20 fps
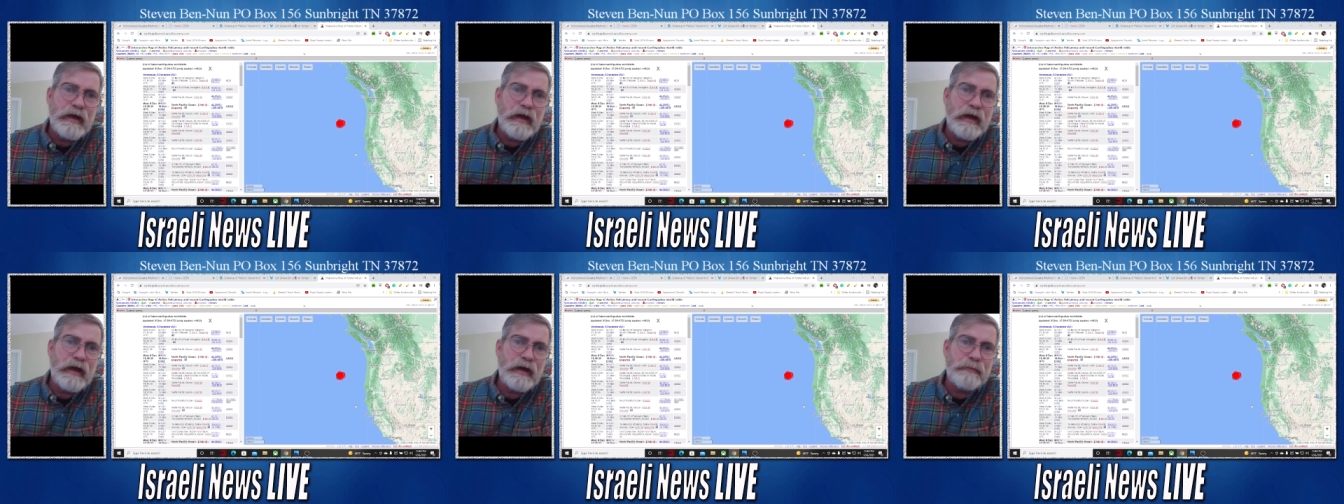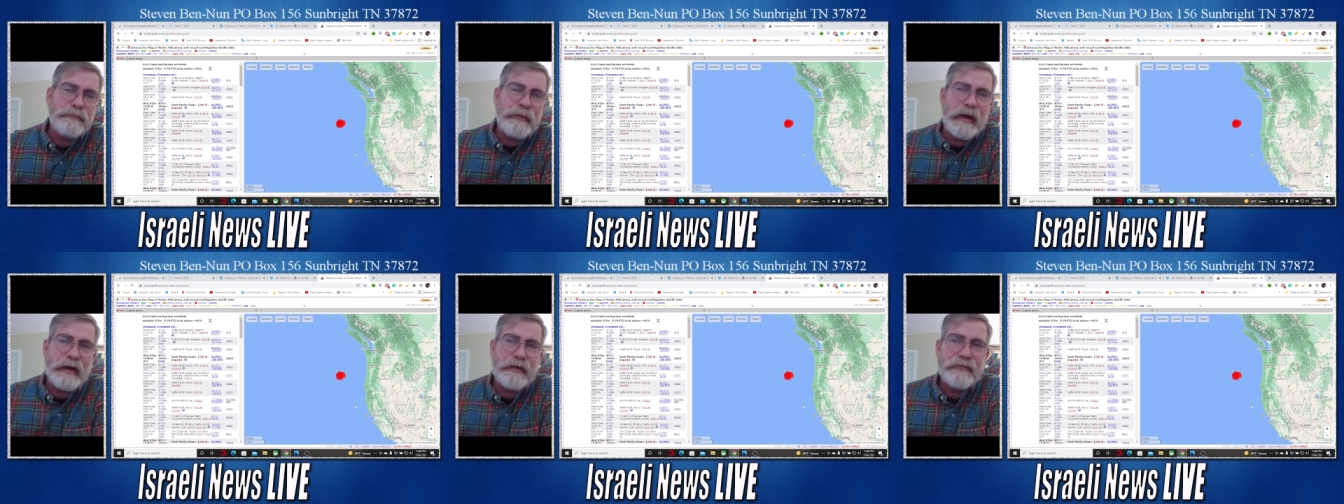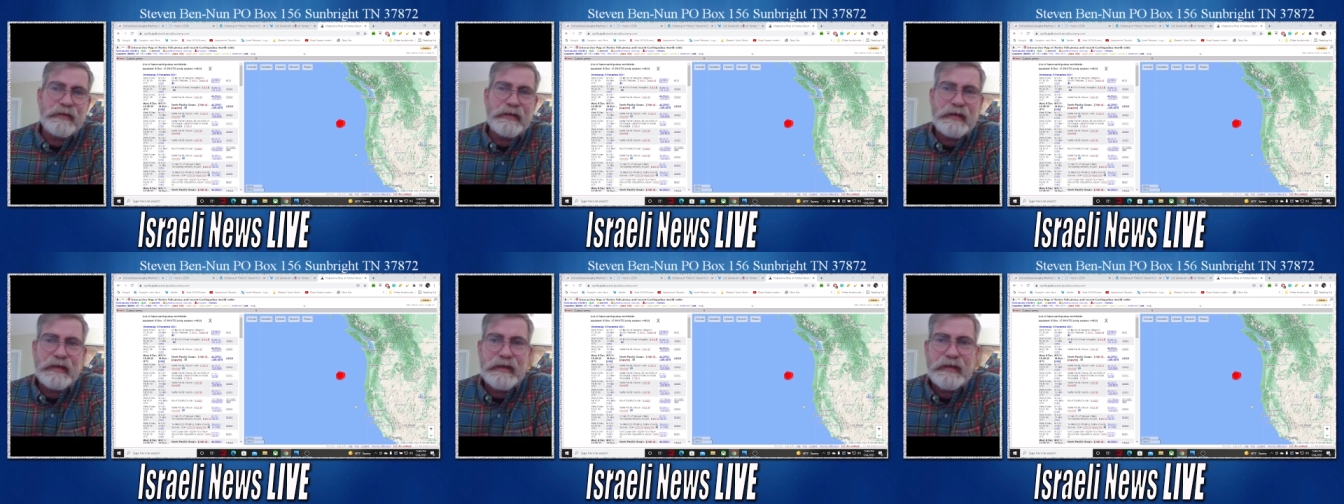uh, by
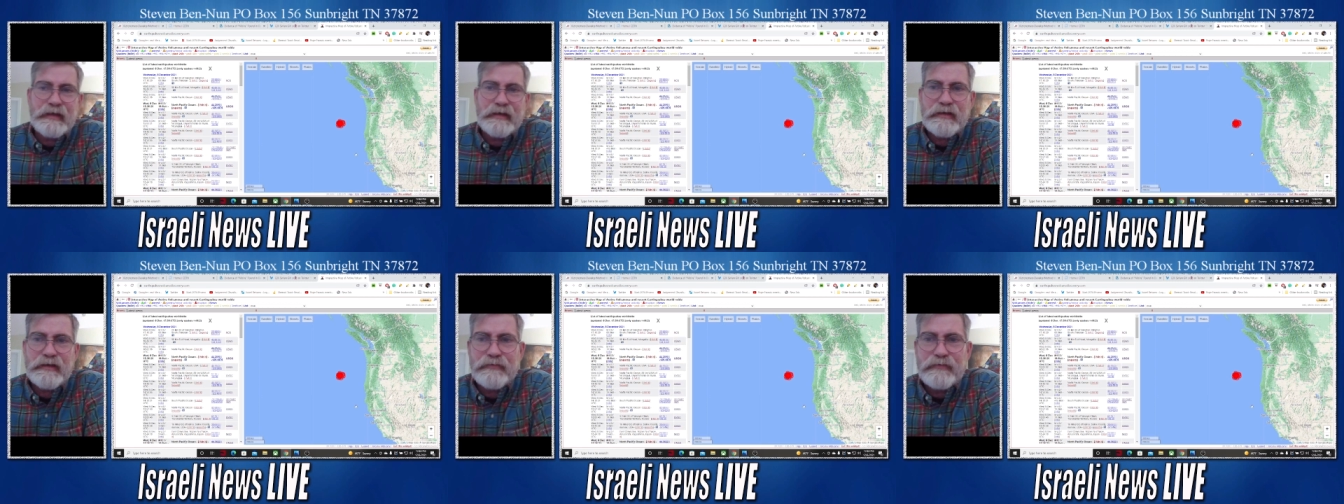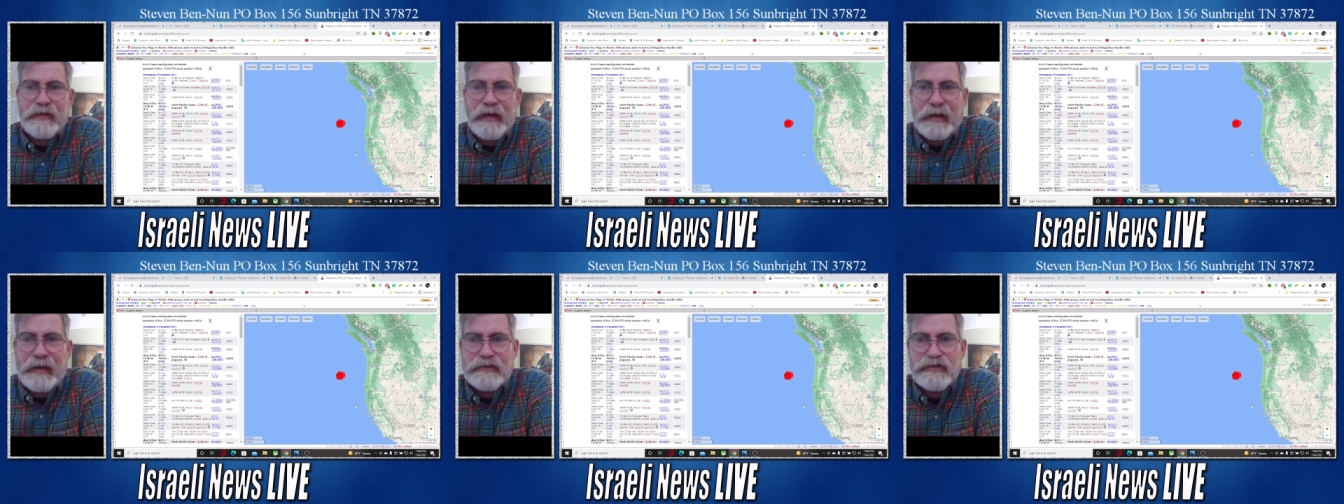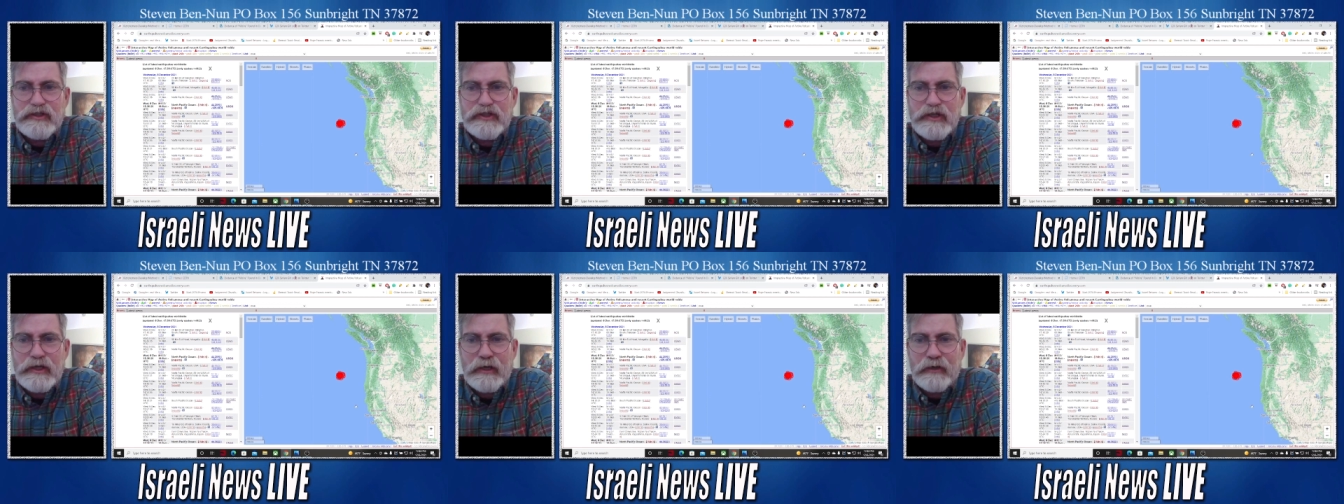the end of
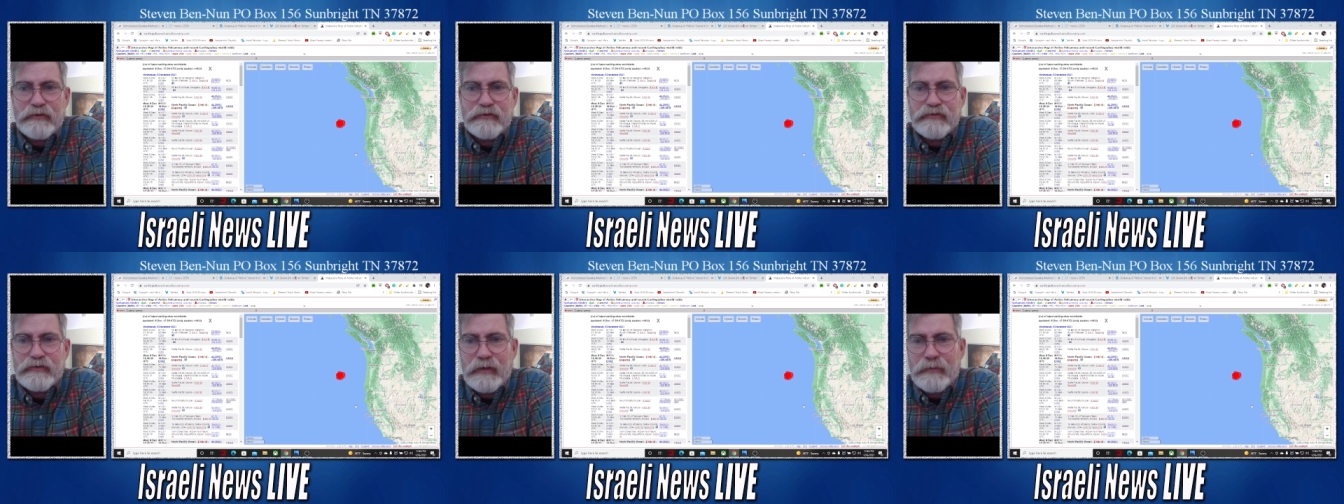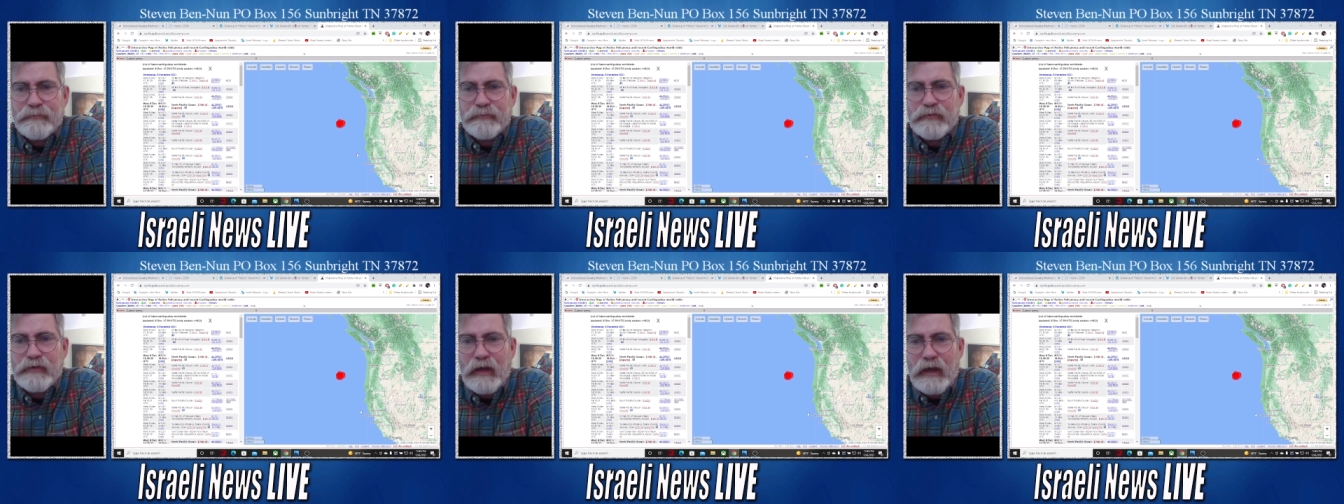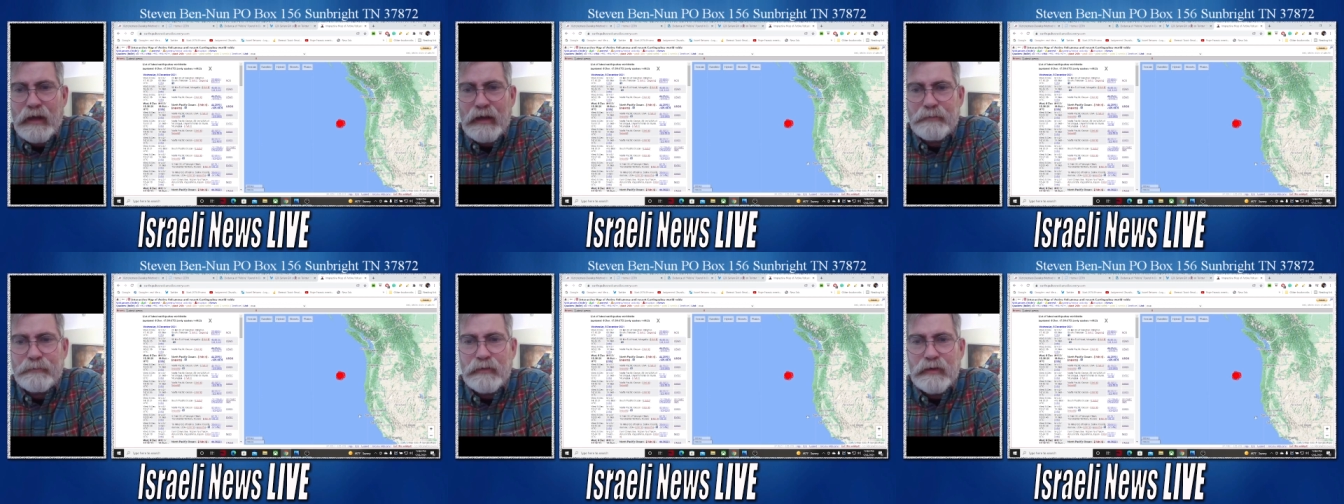next year
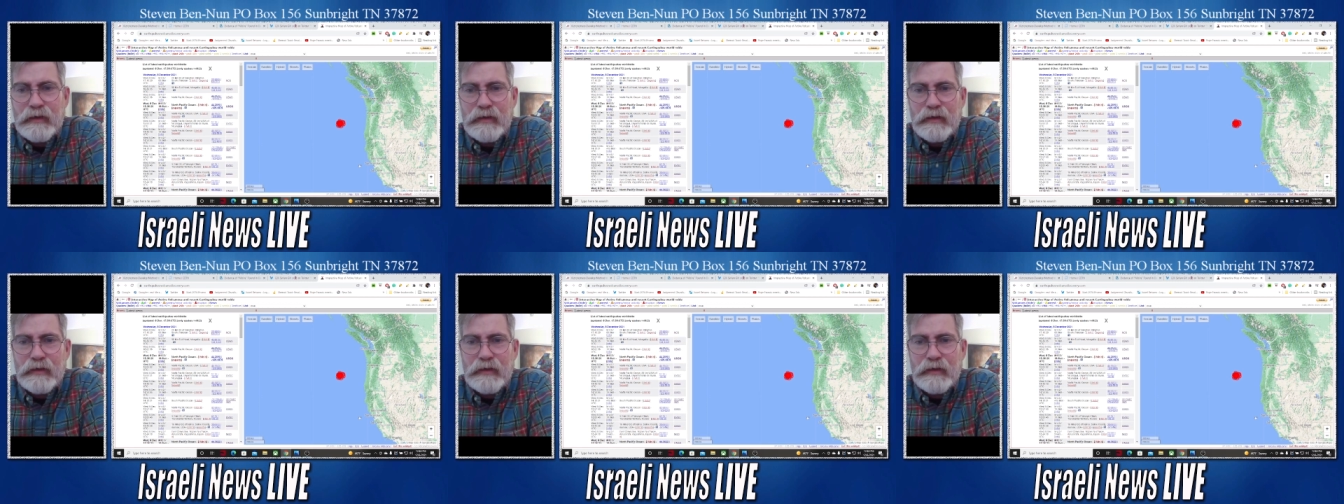sometime